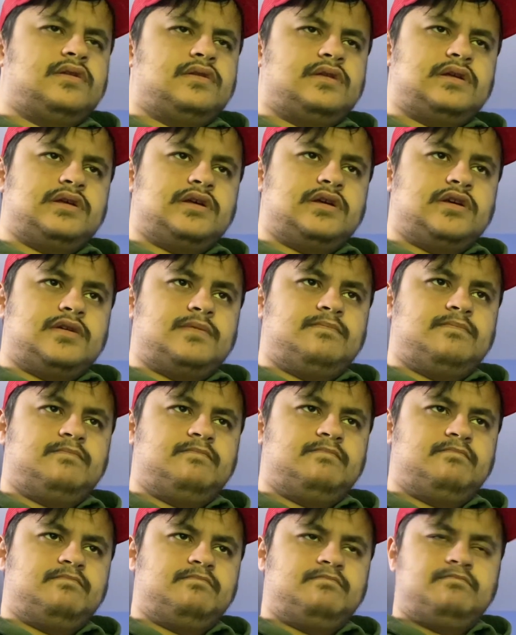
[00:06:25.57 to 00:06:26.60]
Um,
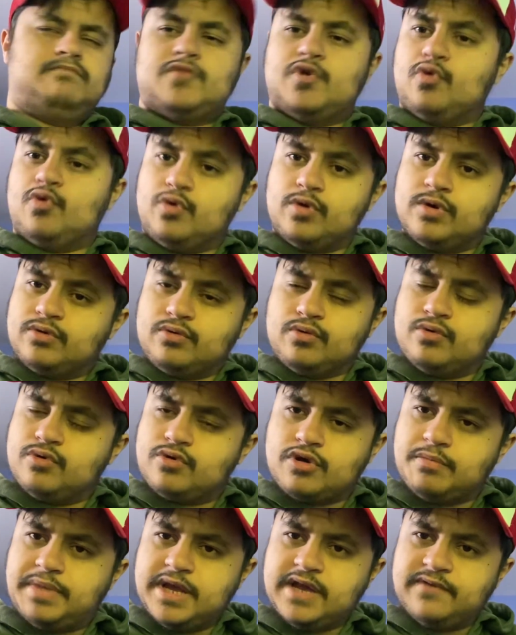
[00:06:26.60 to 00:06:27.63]
all, all
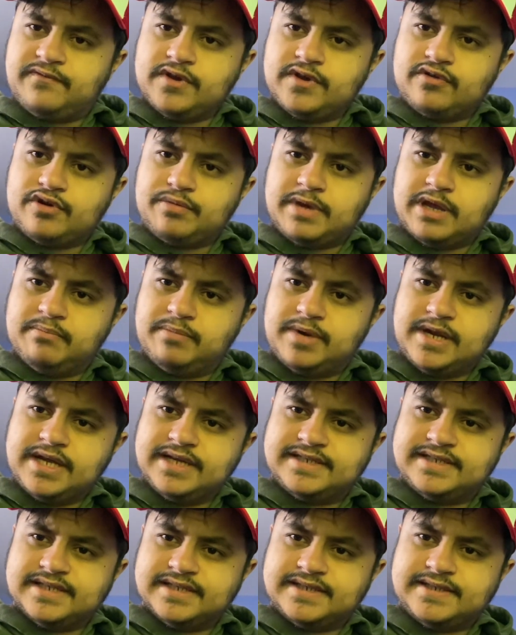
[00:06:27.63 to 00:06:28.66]
compete for European
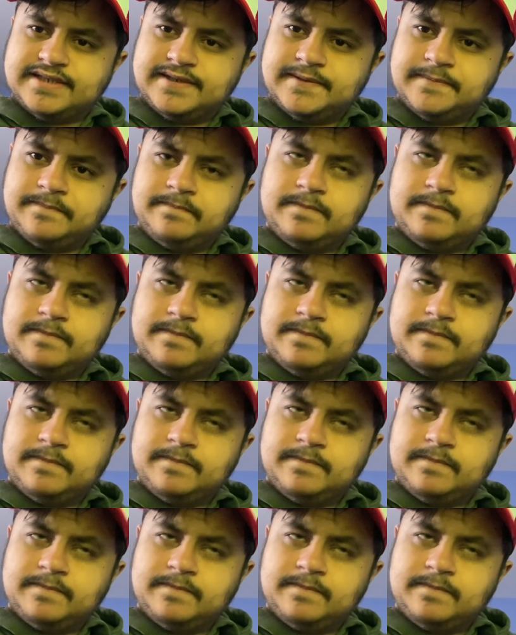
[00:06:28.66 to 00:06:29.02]
places.